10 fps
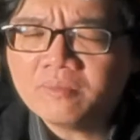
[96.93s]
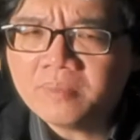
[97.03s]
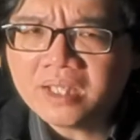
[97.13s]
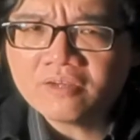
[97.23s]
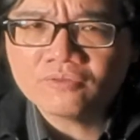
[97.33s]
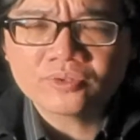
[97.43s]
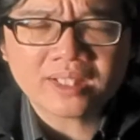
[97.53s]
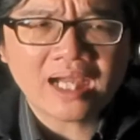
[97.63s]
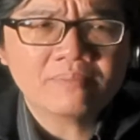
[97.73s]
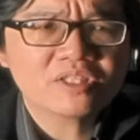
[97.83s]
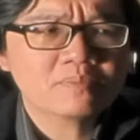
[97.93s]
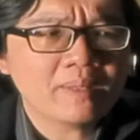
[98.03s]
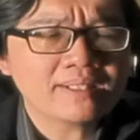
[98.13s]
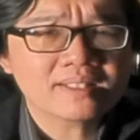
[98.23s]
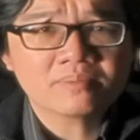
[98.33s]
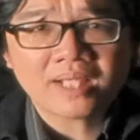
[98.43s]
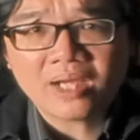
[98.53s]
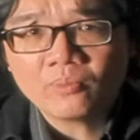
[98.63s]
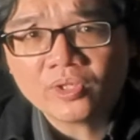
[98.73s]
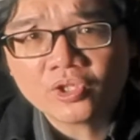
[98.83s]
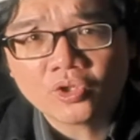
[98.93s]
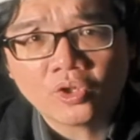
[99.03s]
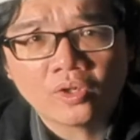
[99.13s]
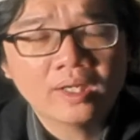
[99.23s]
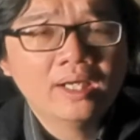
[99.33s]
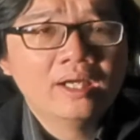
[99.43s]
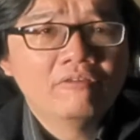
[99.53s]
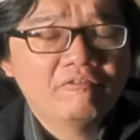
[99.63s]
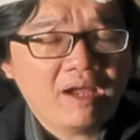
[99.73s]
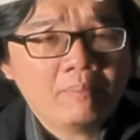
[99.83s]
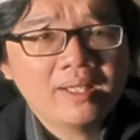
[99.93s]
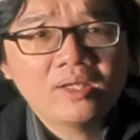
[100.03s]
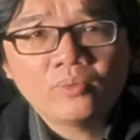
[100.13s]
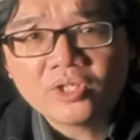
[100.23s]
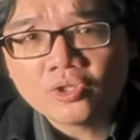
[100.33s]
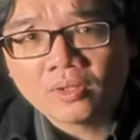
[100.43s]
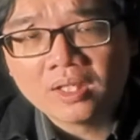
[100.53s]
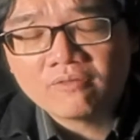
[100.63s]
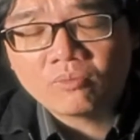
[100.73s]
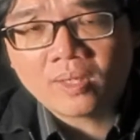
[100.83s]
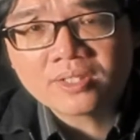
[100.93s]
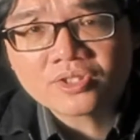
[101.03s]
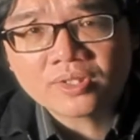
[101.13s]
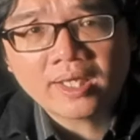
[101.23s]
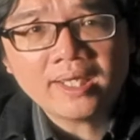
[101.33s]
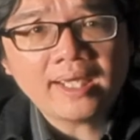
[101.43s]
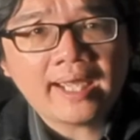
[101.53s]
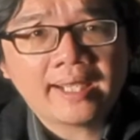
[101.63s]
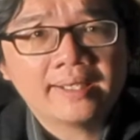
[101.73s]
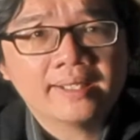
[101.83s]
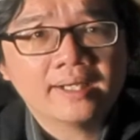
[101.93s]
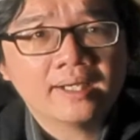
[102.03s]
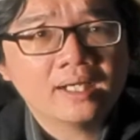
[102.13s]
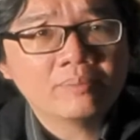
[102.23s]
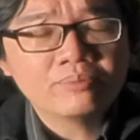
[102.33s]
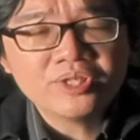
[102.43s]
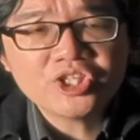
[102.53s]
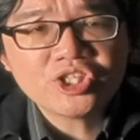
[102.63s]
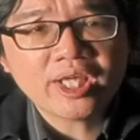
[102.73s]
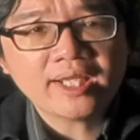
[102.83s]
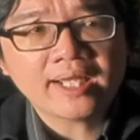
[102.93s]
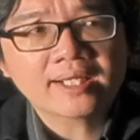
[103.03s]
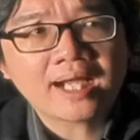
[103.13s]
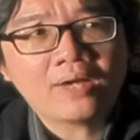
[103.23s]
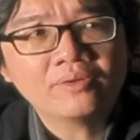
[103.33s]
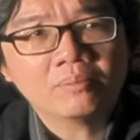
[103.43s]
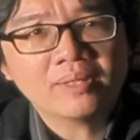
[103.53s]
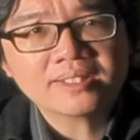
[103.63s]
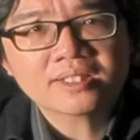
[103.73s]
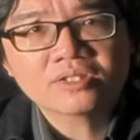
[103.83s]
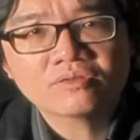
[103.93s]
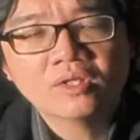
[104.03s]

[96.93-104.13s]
a meaningful time, spend some time with your family, with your loved ones, okay, and appreciate and count the blessings,